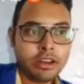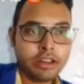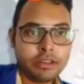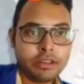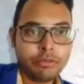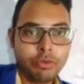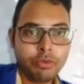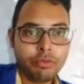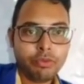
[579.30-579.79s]

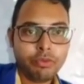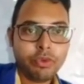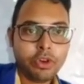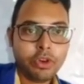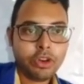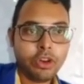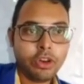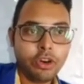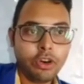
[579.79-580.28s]
Let's move
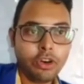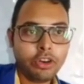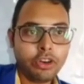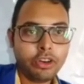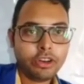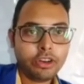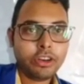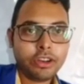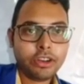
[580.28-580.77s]

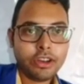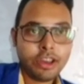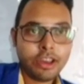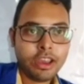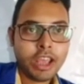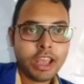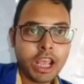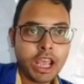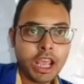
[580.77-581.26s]
on.
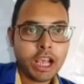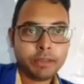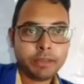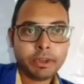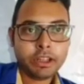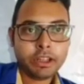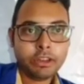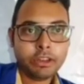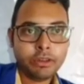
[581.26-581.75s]

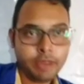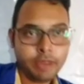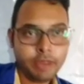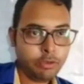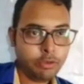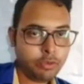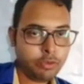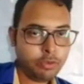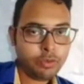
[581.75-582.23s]

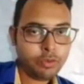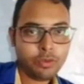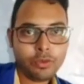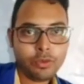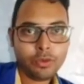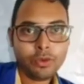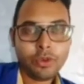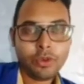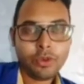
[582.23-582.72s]
Expectation value,
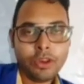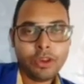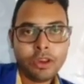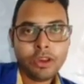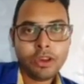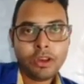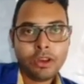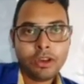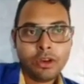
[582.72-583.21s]

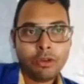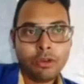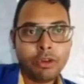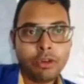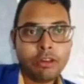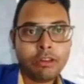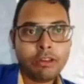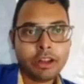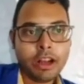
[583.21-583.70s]

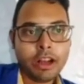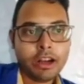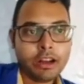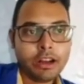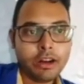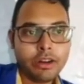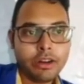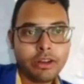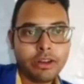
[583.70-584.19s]
we will
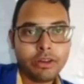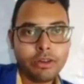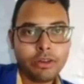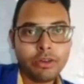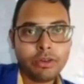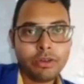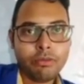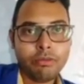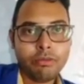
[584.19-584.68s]
encounter
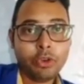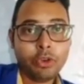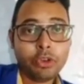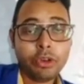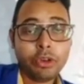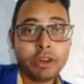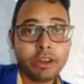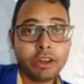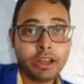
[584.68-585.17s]

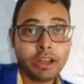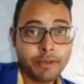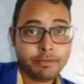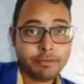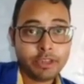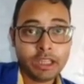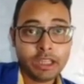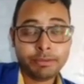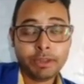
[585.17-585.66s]
most of the
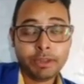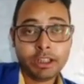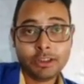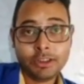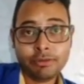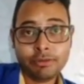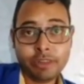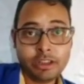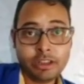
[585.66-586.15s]
times
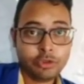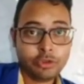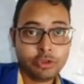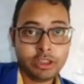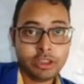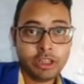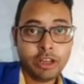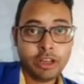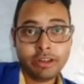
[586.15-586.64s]
expectation
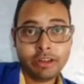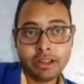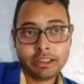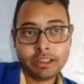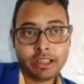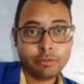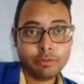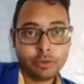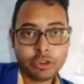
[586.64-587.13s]
values in
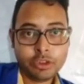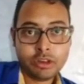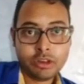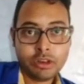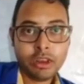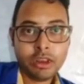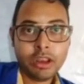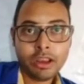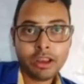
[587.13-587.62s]
our
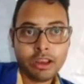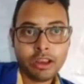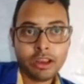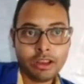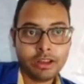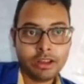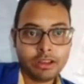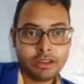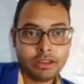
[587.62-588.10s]
exams.
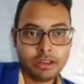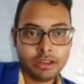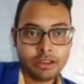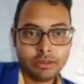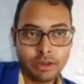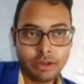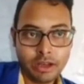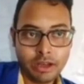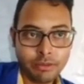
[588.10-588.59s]

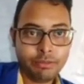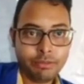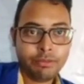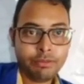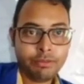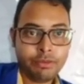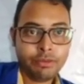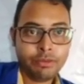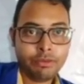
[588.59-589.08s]
This is
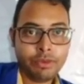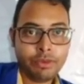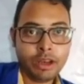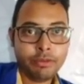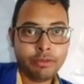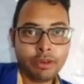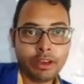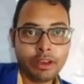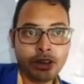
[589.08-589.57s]
very
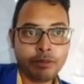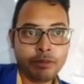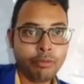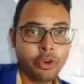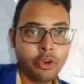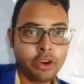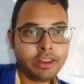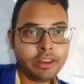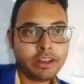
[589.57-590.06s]

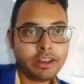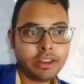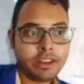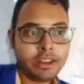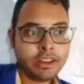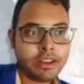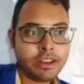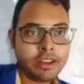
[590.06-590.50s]
important.